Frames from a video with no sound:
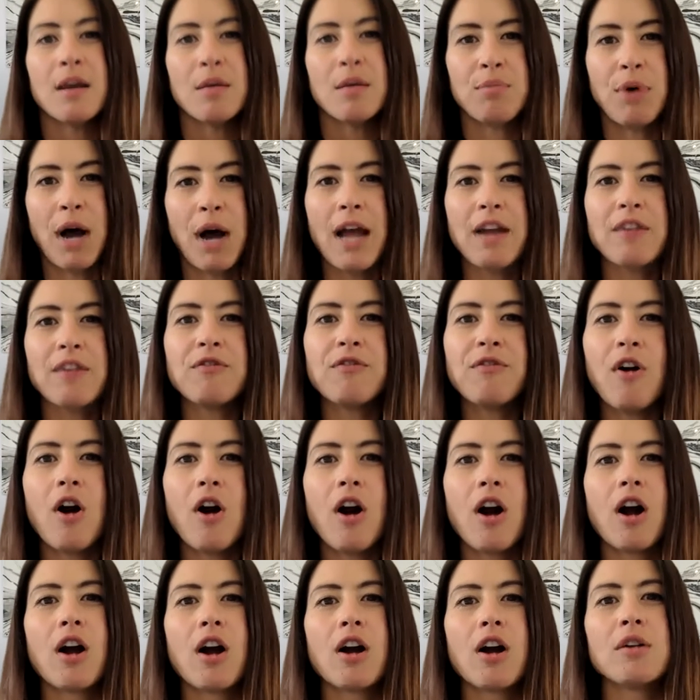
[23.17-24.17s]
By
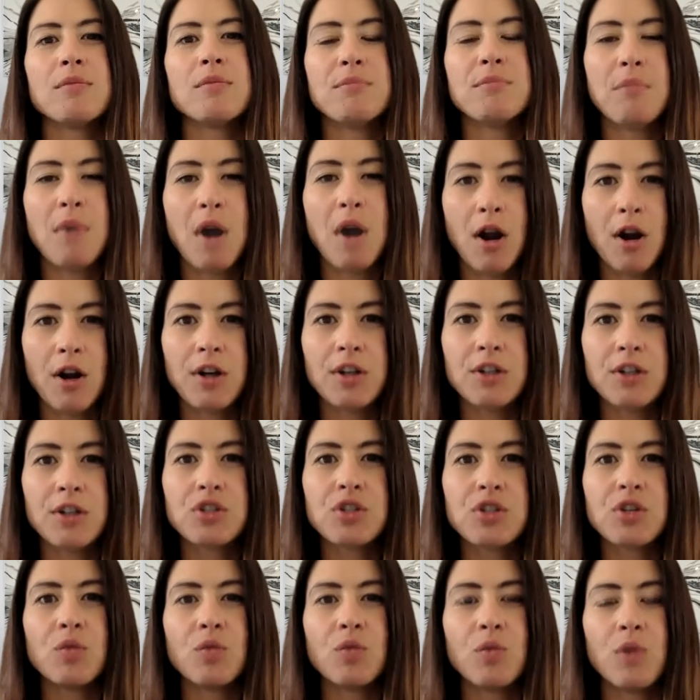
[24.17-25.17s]
far,
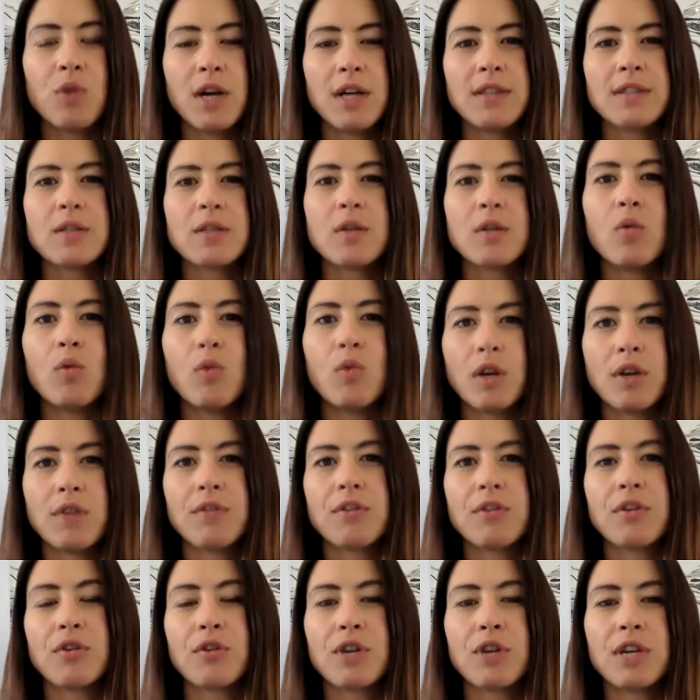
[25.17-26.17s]
March was one
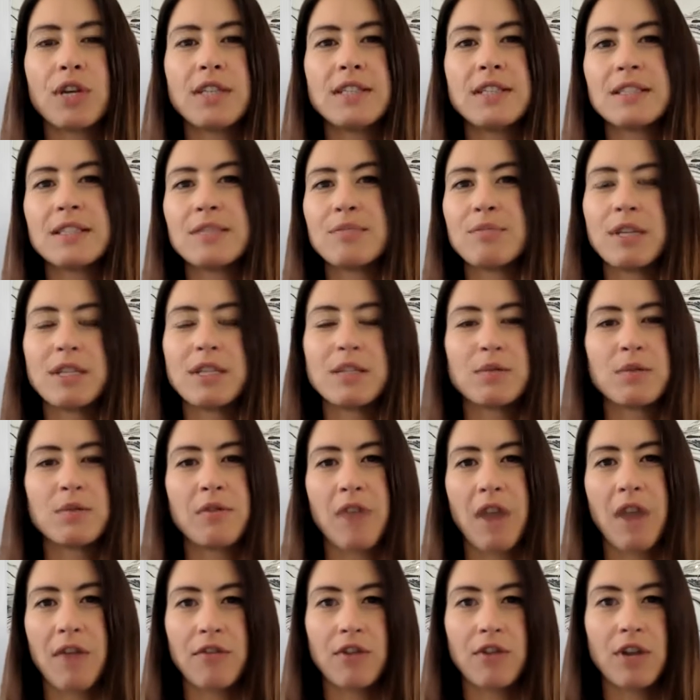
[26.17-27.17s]
of the craziest months we've
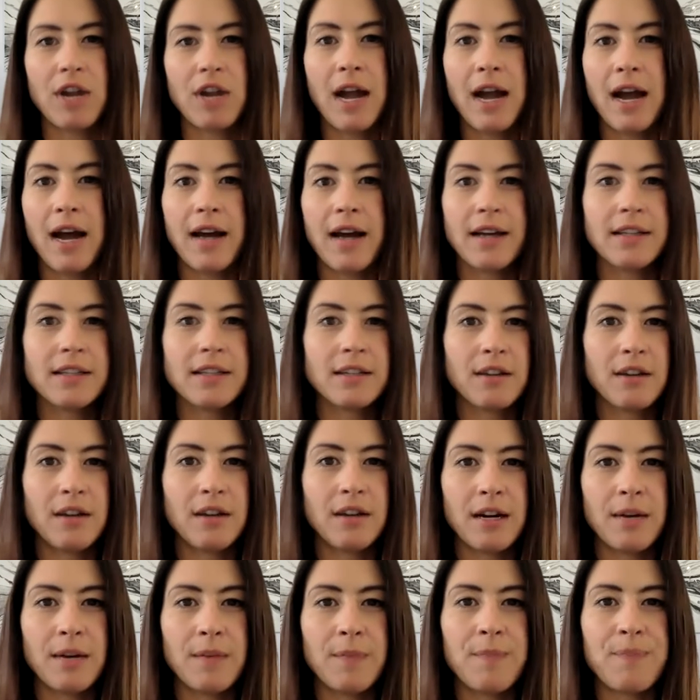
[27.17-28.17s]
ever had.
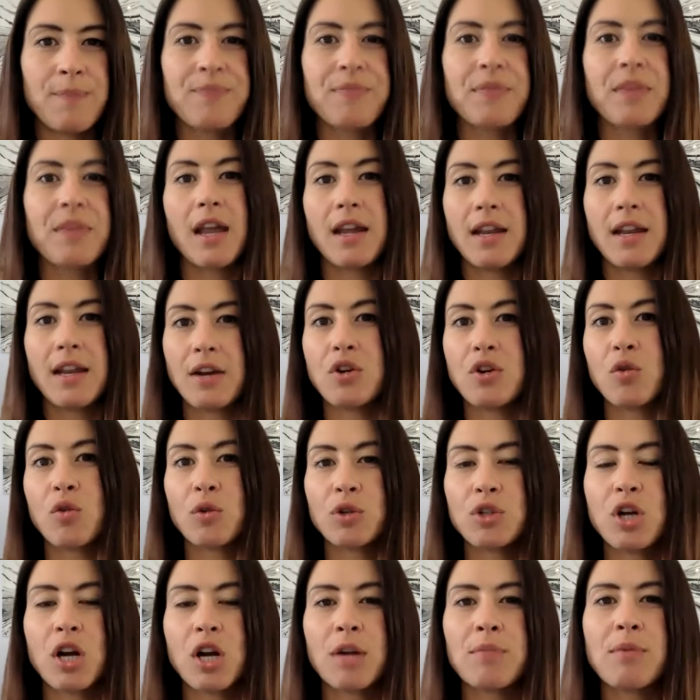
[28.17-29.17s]
And I know
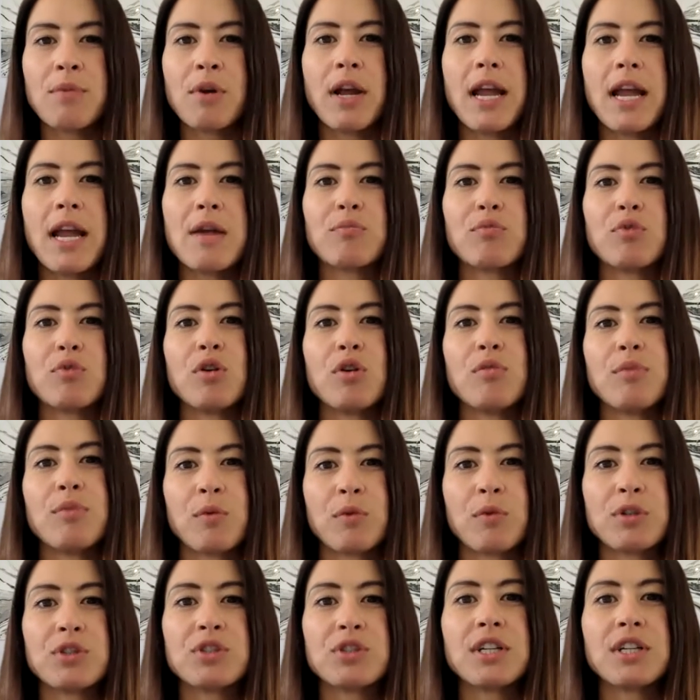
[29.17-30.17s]
we're talking about April, but
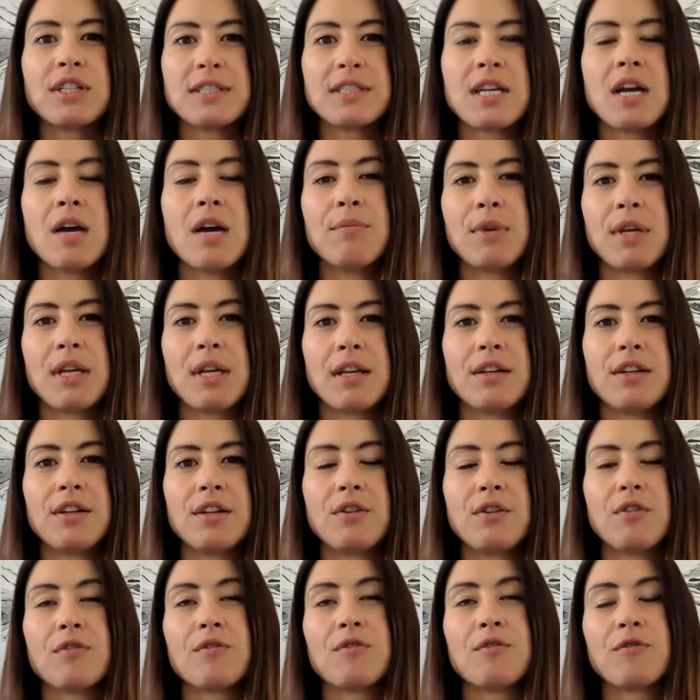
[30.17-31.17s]
we're just coming,
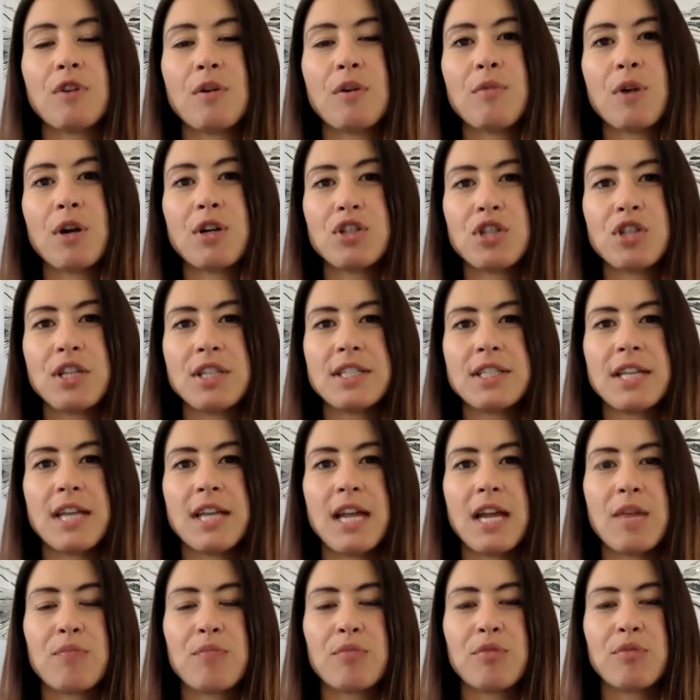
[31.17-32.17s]
from March into
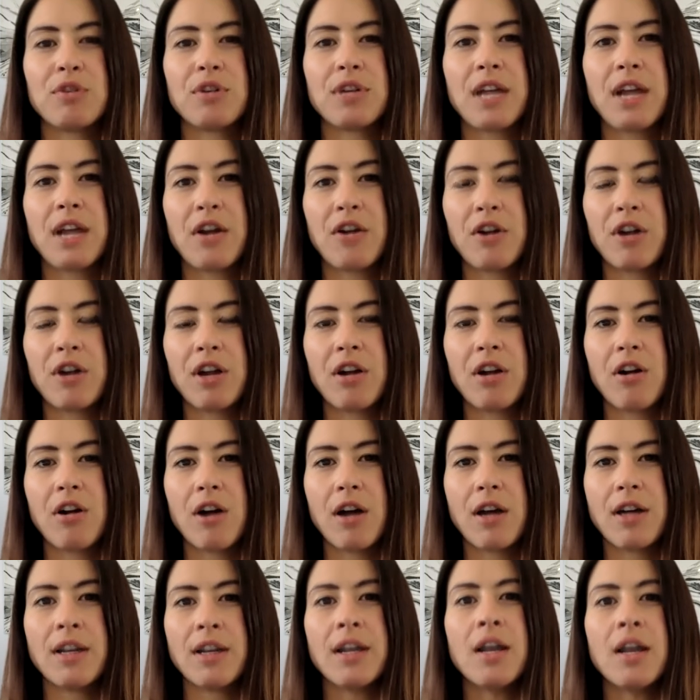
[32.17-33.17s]
April, carrying
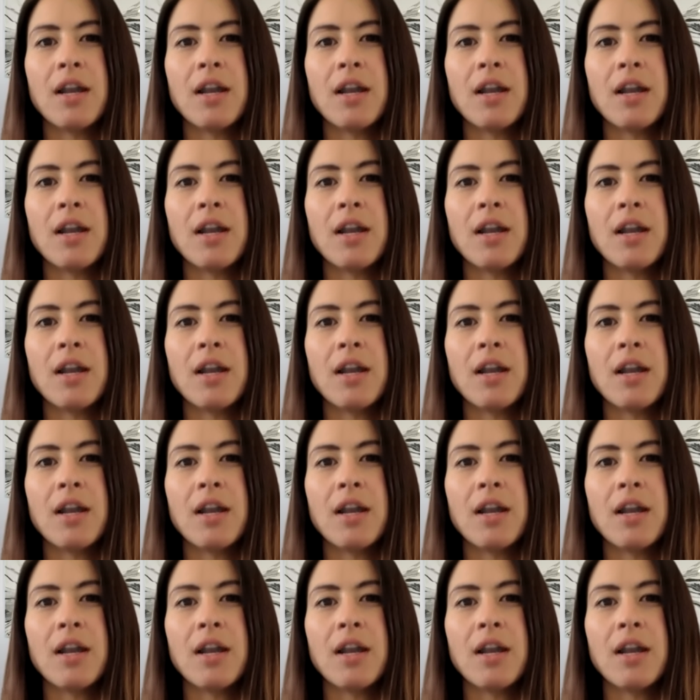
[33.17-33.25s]
on.